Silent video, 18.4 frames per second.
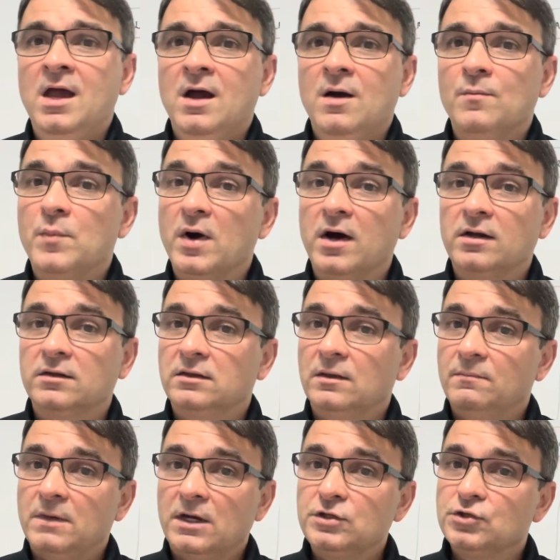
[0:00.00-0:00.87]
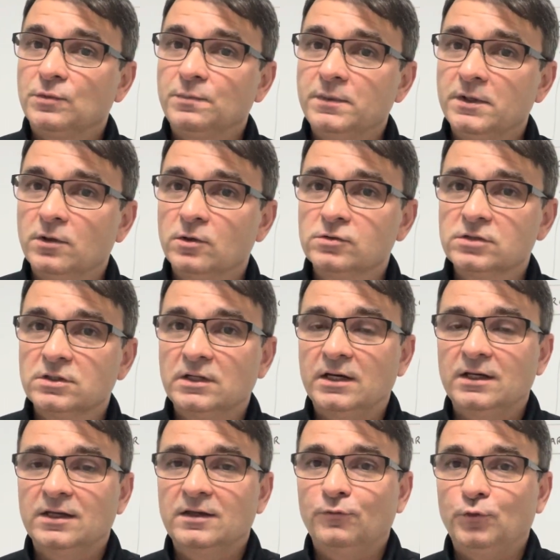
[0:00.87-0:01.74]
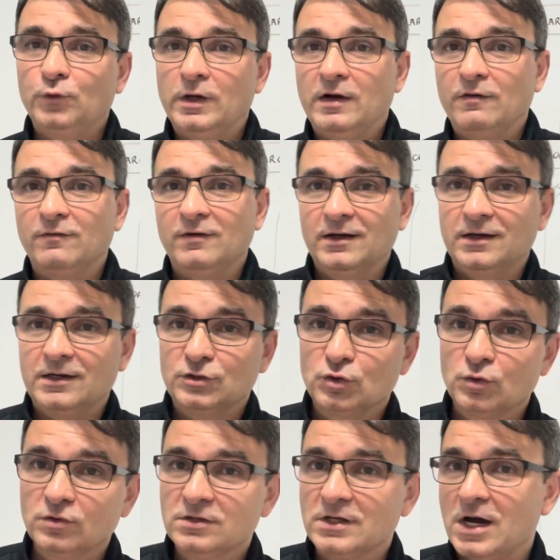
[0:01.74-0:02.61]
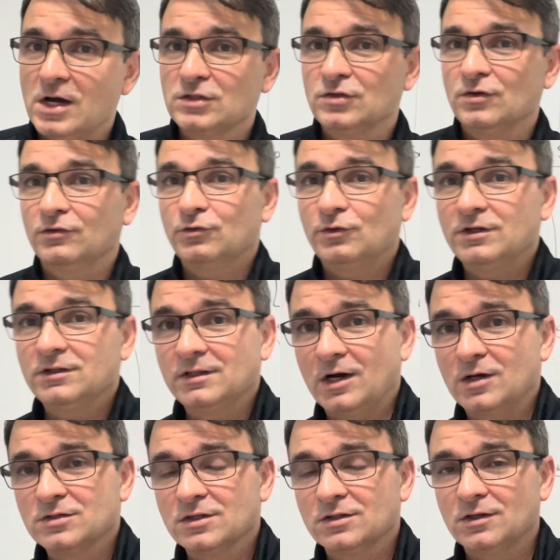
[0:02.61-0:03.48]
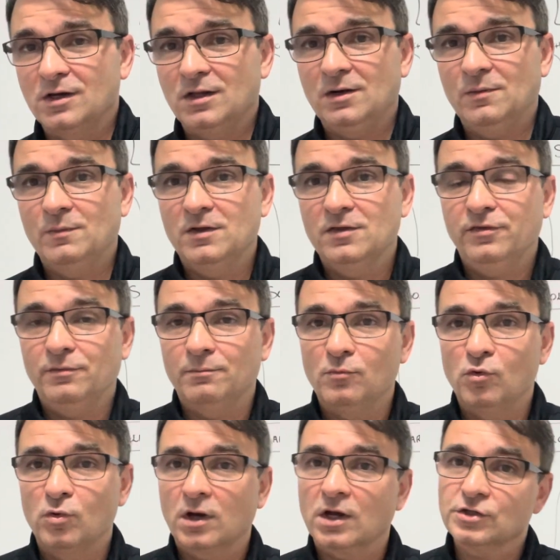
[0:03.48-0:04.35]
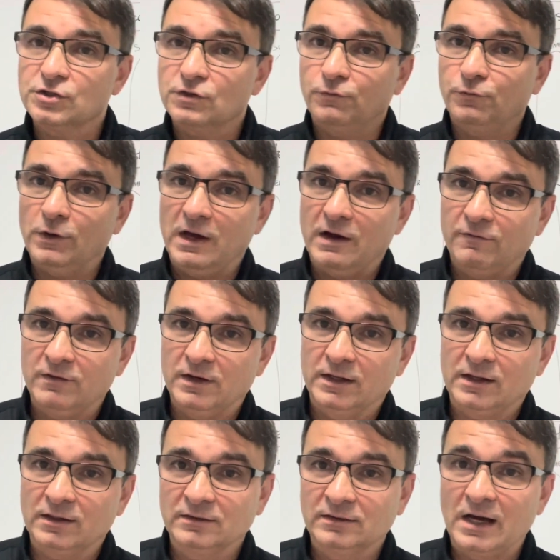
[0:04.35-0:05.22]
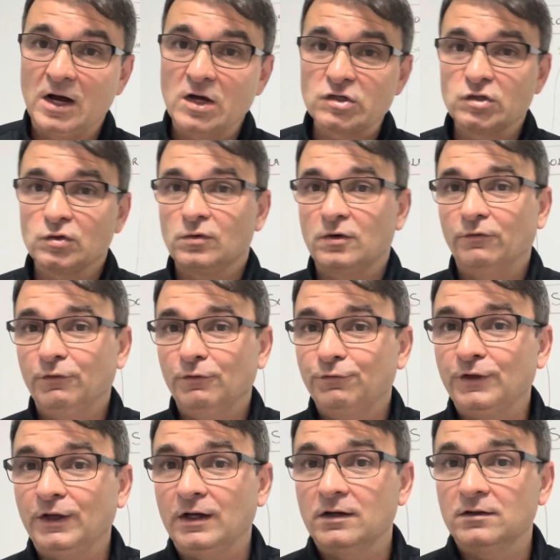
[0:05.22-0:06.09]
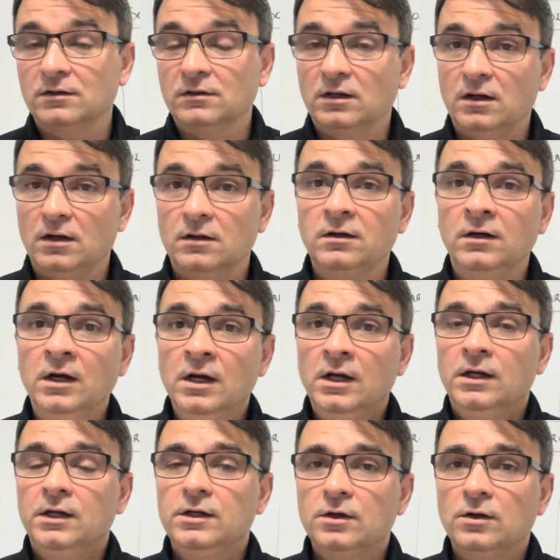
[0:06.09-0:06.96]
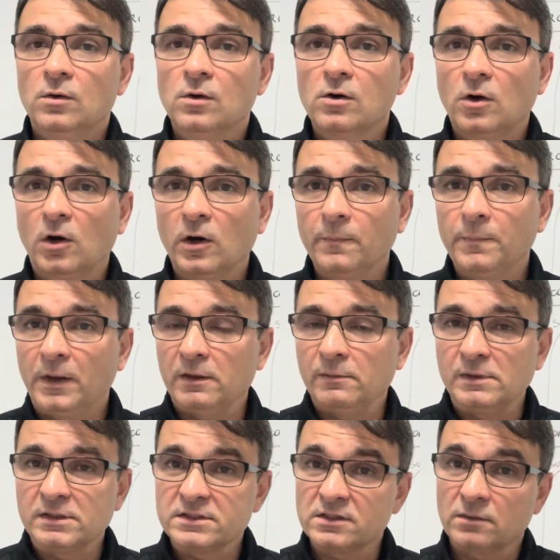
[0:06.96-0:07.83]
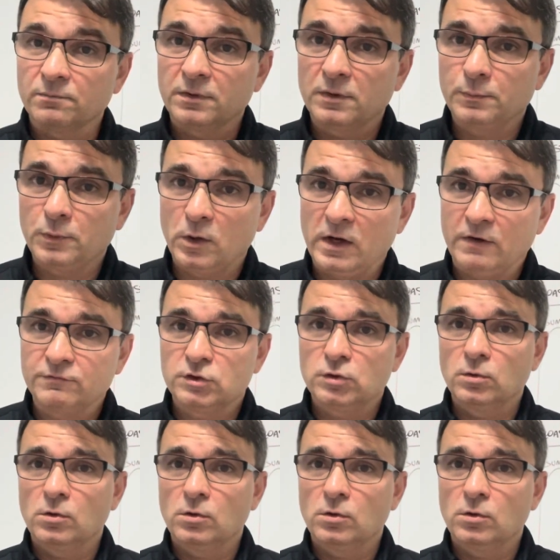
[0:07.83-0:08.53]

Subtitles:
But the major bills, like if you have like a $2,000 or $3,000 a month mortgage, if you have like $1,000 or a $1,500, car payment, some people have 2